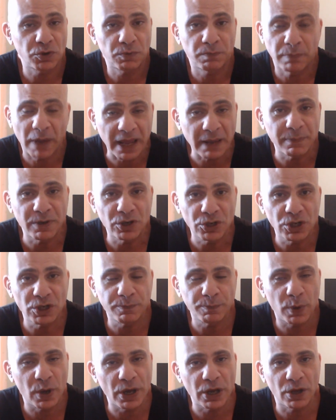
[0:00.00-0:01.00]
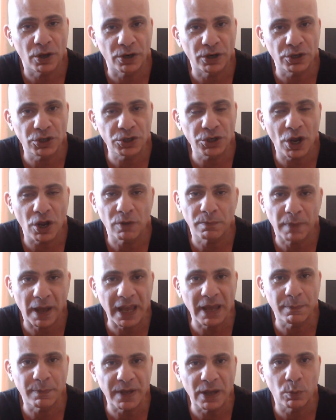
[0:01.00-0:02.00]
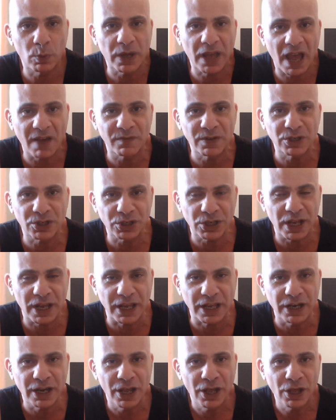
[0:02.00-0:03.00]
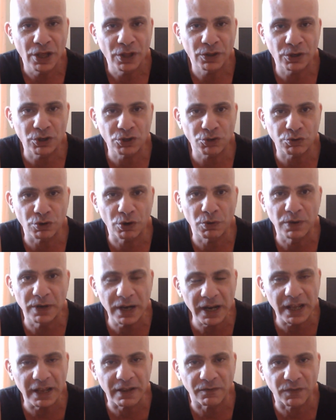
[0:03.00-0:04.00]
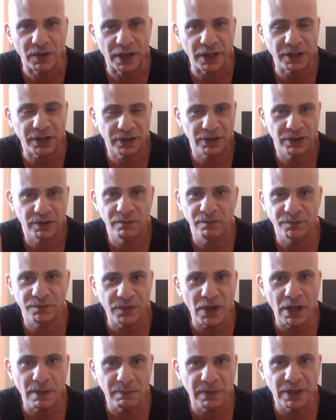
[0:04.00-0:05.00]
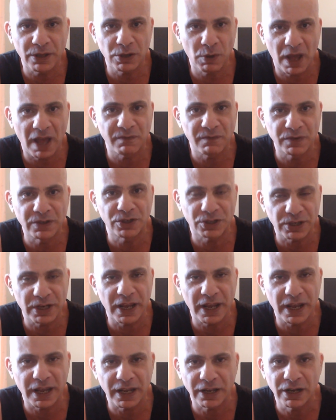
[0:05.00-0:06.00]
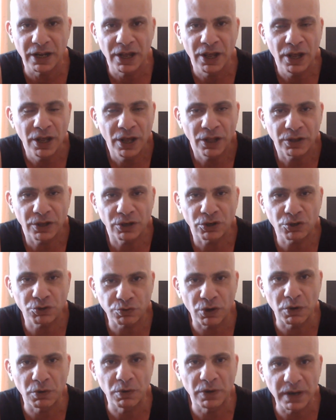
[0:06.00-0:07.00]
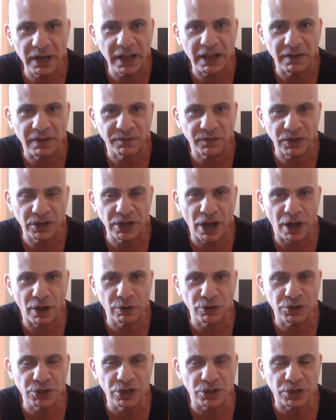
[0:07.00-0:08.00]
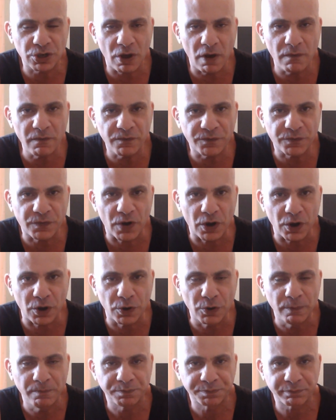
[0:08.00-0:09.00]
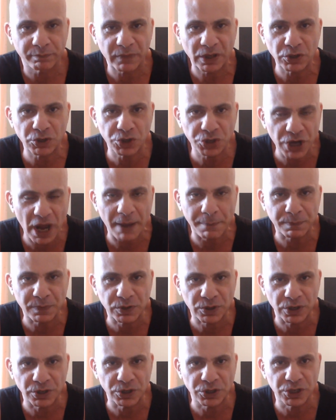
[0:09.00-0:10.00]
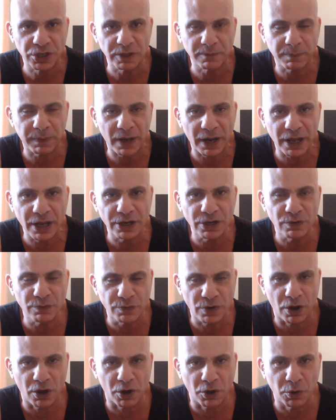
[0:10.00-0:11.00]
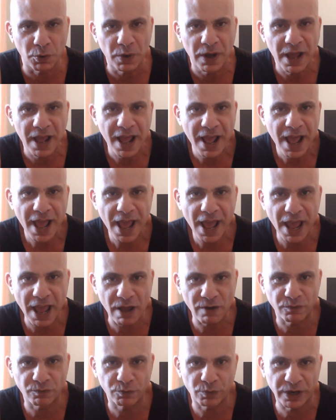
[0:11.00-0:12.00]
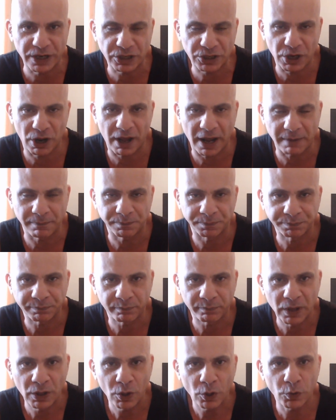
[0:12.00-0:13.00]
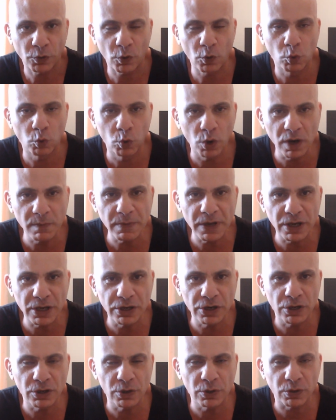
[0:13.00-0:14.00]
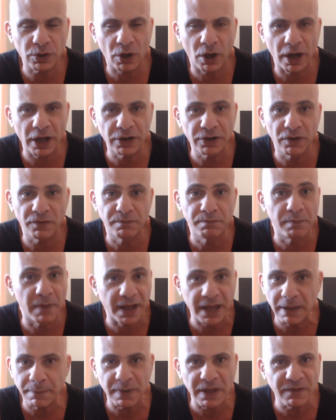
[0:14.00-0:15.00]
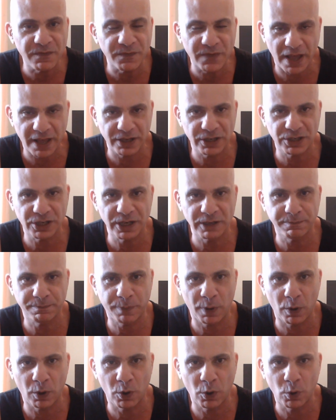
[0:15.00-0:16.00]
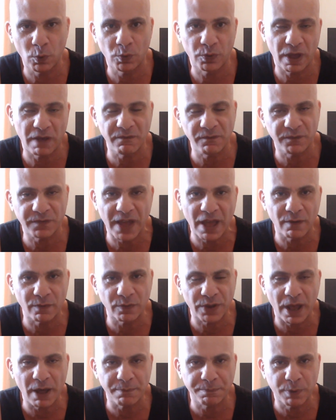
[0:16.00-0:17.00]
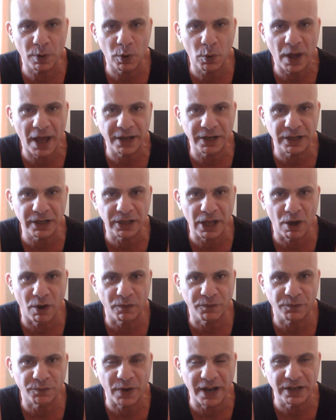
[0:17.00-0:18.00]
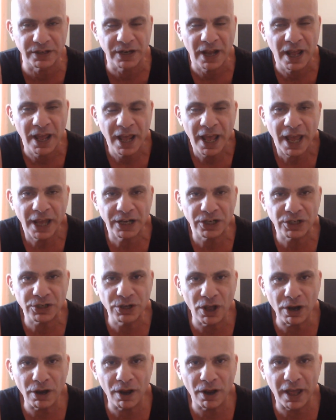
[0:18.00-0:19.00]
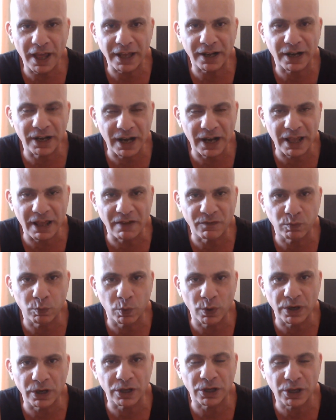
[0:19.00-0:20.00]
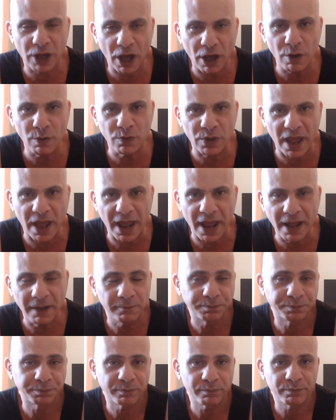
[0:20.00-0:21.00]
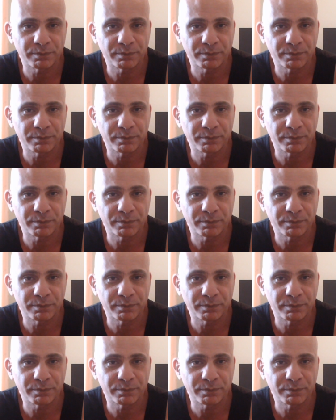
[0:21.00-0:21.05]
maybe she's putting on a show. Maybe we haven't seen the true Liv. I can confirm that you haven't seen the true Liv. You know, she's gone through chapters. She's played a role every time. The woman who kind of maybe fancied Paul, then found out Paul had a girlfriend, and it's not like Liv wouldn't go there,